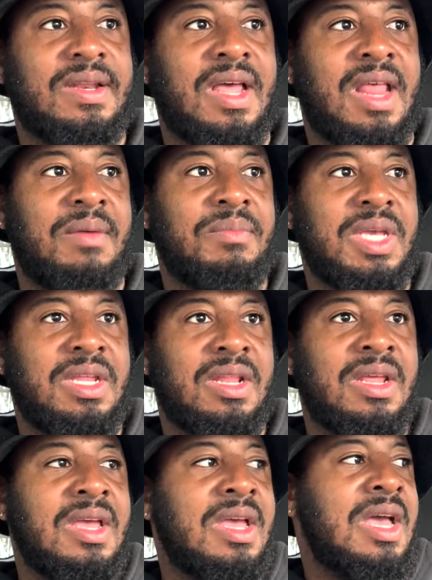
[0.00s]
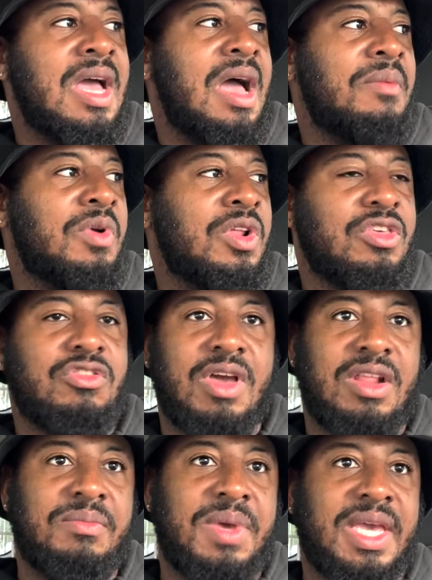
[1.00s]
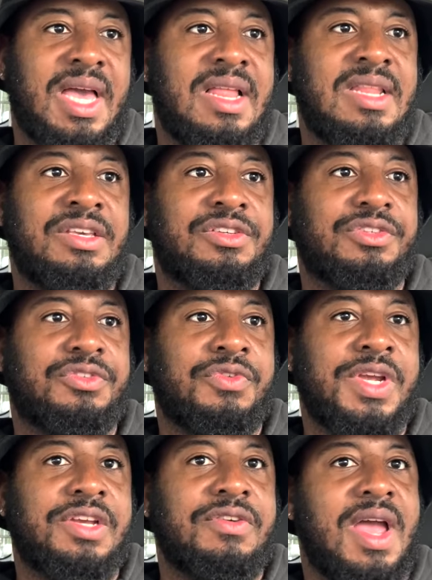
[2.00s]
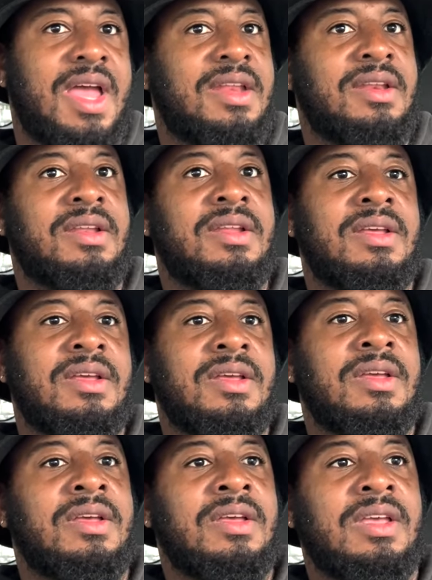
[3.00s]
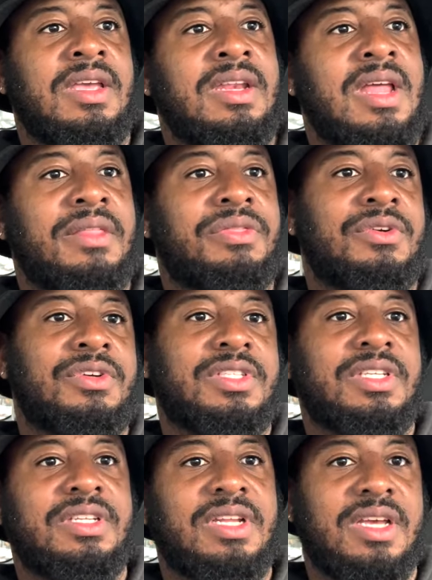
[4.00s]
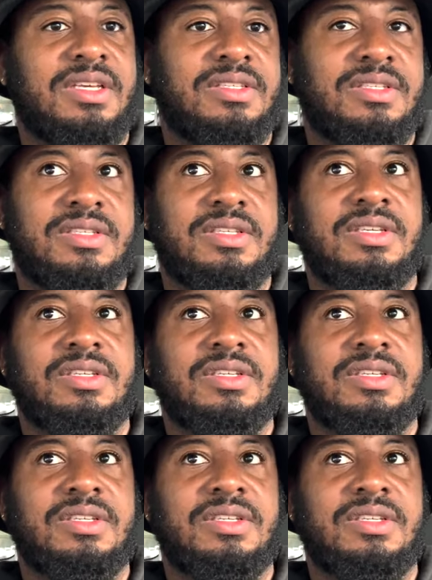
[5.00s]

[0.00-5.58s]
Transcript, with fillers: And I mean, I'm gonna try to make at least three grand in that 13 days.